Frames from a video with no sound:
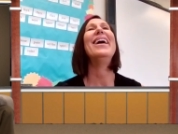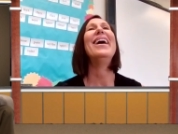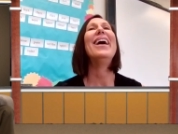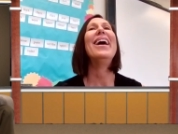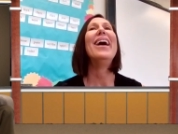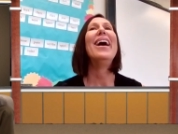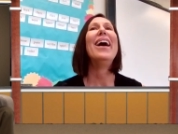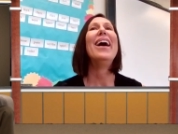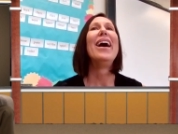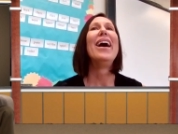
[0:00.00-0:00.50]

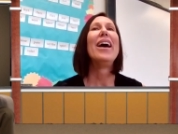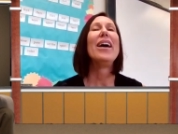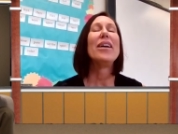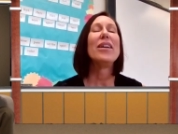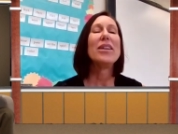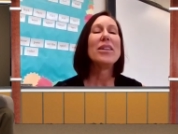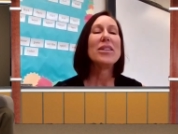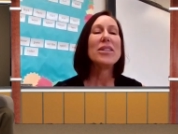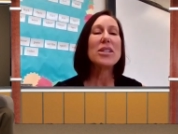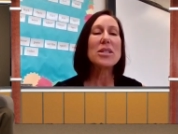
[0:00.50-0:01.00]
Blue.
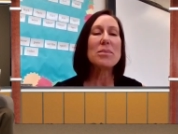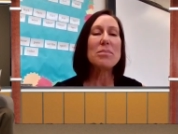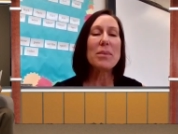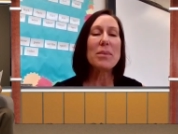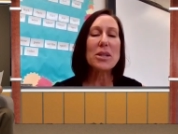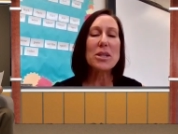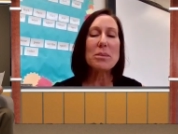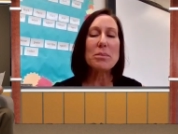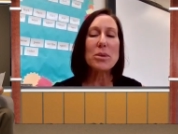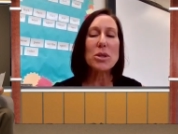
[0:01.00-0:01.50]
All
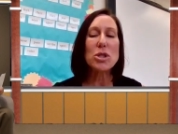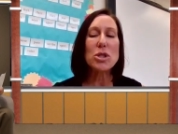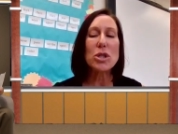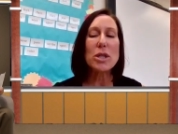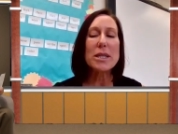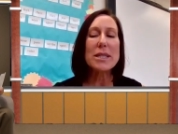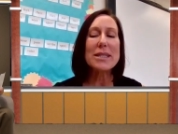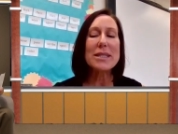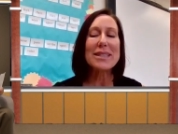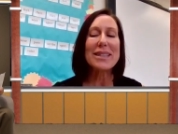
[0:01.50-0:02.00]
right.
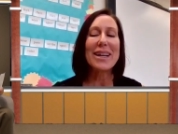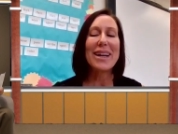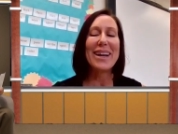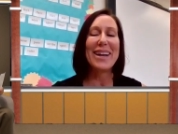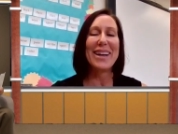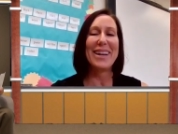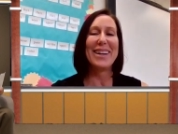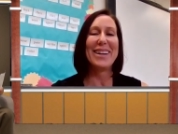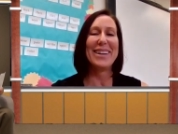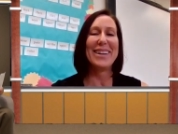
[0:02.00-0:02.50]
Yes.
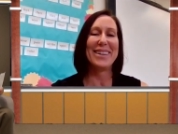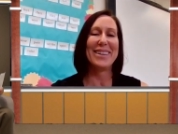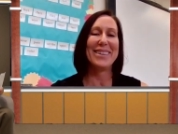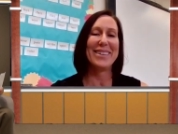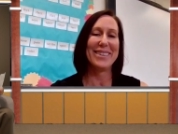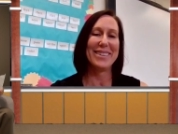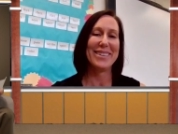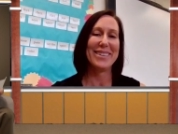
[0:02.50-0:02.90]
The chapter.